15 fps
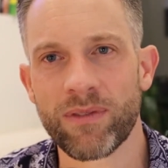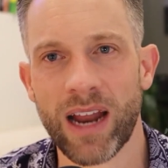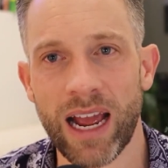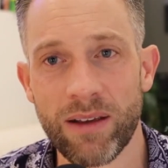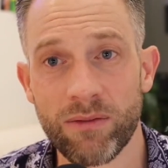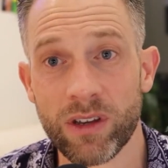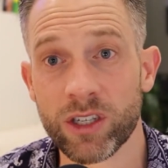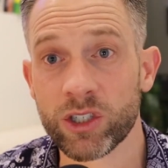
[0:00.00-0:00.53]

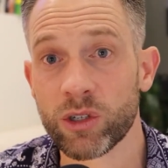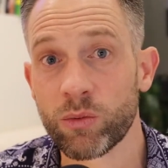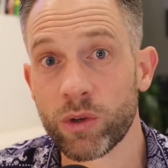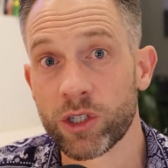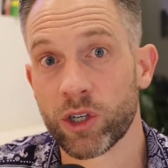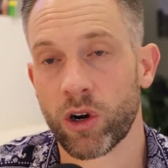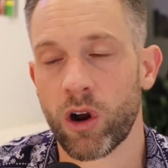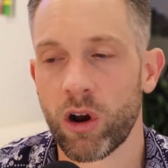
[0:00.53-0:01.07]
night vision,
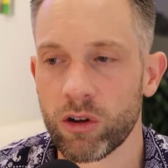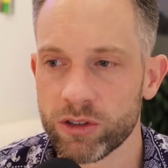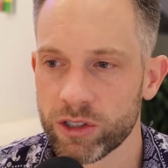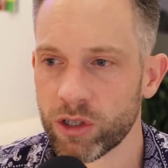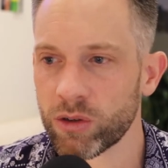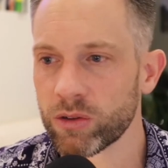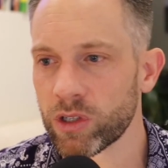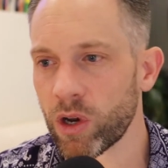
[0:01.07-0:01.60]
which you're
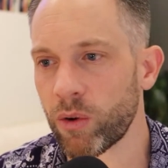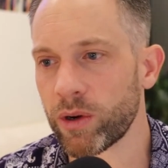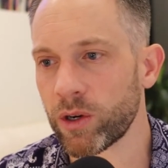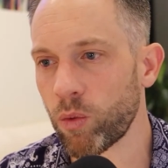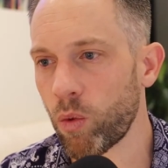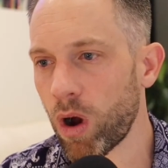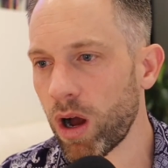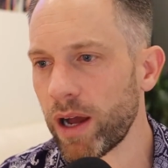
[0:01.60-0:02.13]
also going
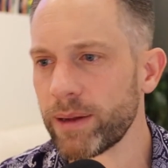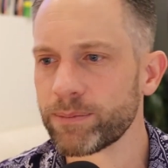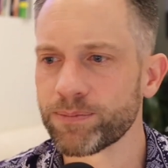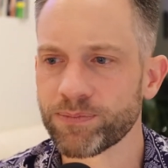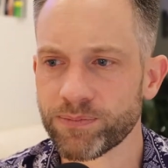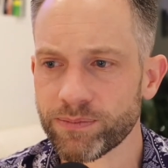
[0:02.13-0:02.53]
to want.